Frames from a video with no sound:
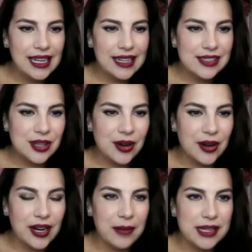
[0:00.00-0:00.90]

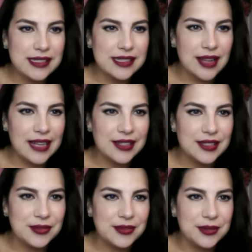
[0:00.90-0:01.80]
Sorry I missed
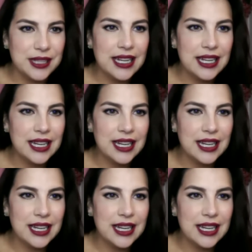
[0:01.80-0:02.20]
last week.